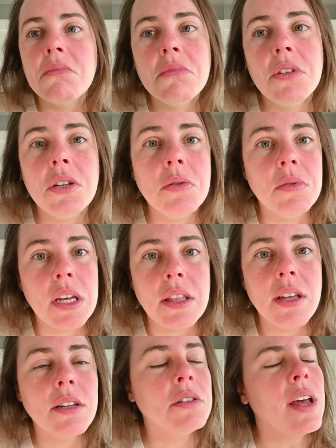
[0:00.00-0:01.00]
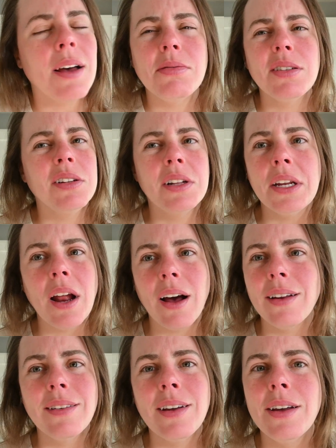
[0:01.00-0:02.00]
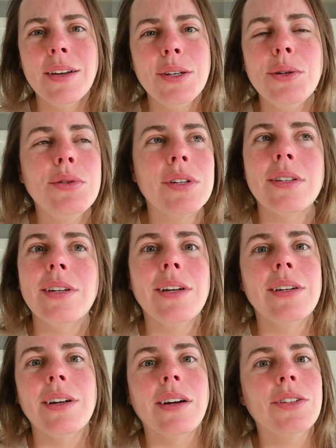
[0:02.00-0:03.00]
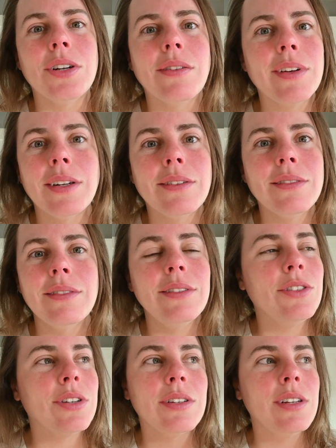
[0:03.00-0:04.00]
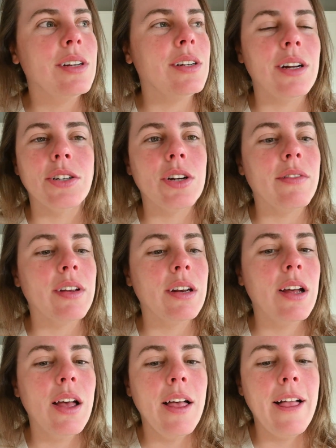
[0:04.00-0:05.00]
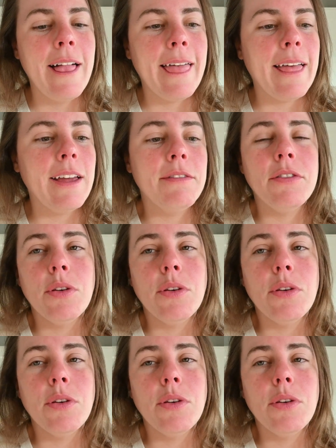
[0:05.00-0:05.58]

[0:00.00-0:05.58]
do you need this? Absolutely not. You just need a Dutch oven. Just need a Dutch oven. If